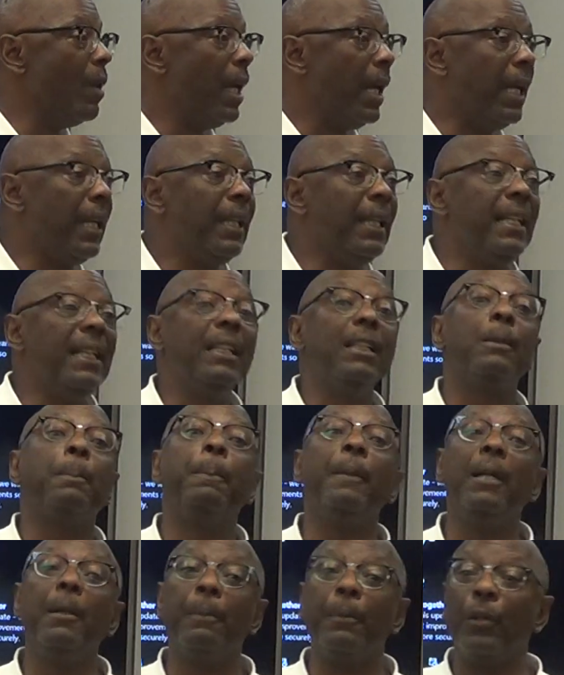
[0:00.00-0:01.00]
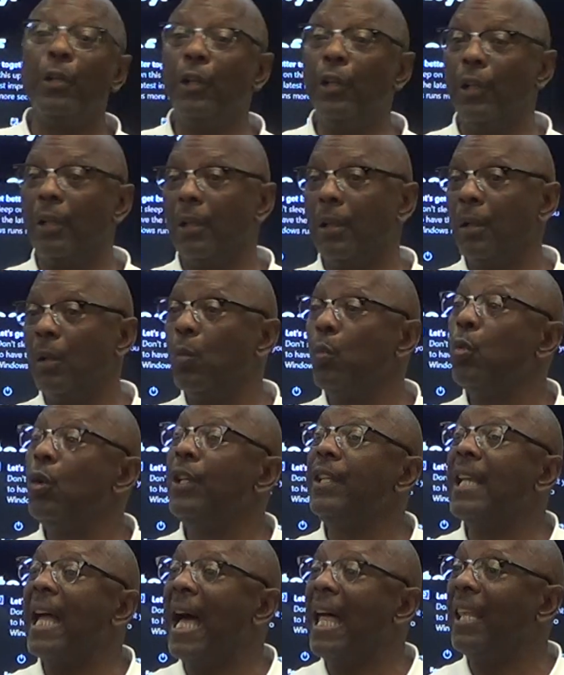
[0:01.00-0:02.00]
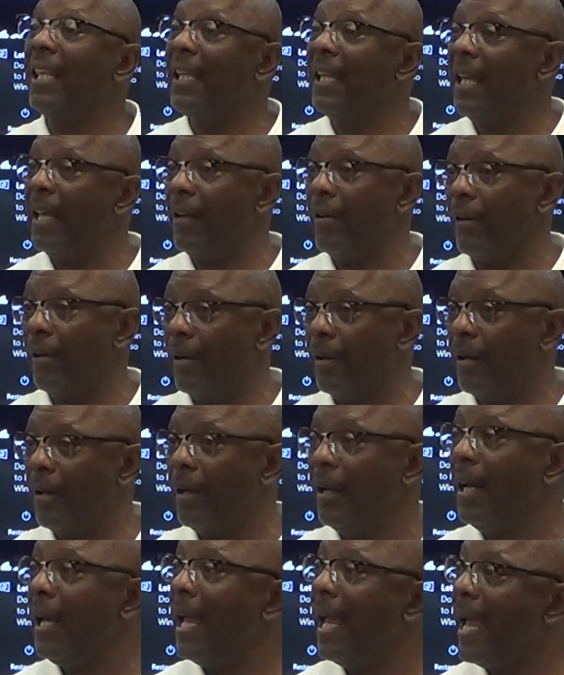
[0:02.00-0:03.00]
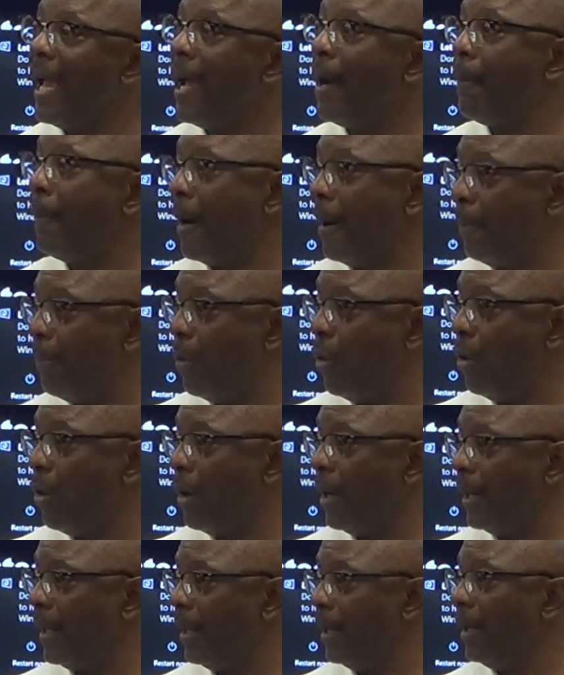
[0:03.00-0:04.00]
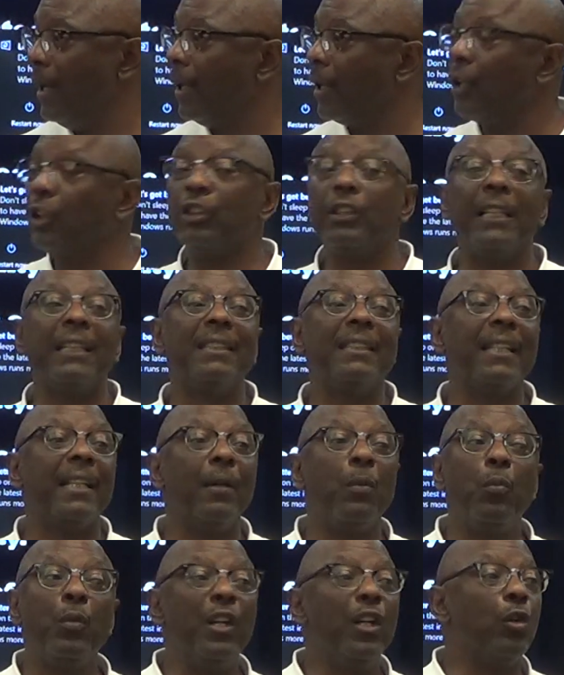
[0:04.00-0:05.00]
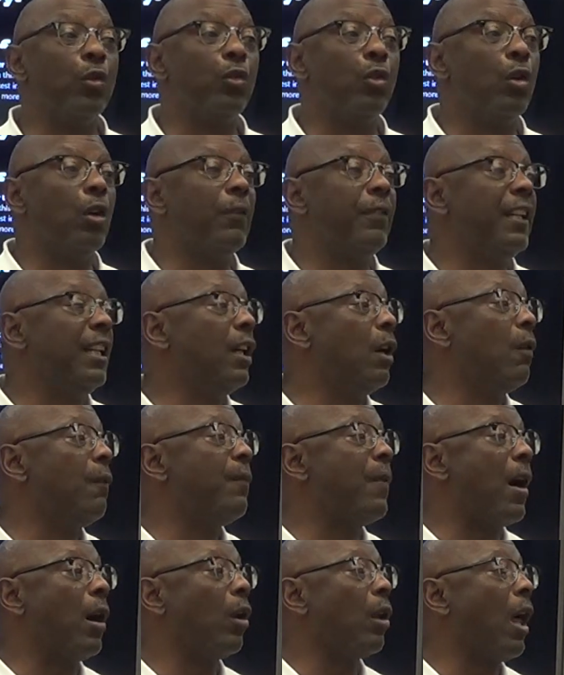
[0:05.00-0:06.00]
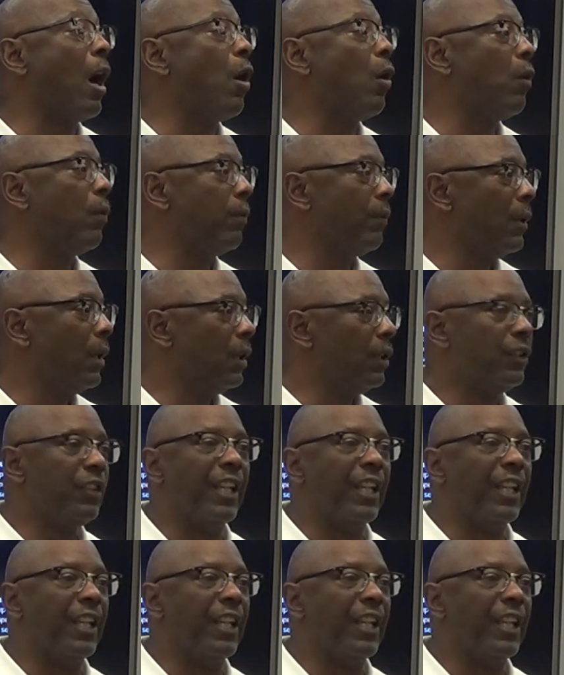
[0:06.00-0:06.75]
And these people here would not let her have my party. Because they said, we don't know if he's going to fall off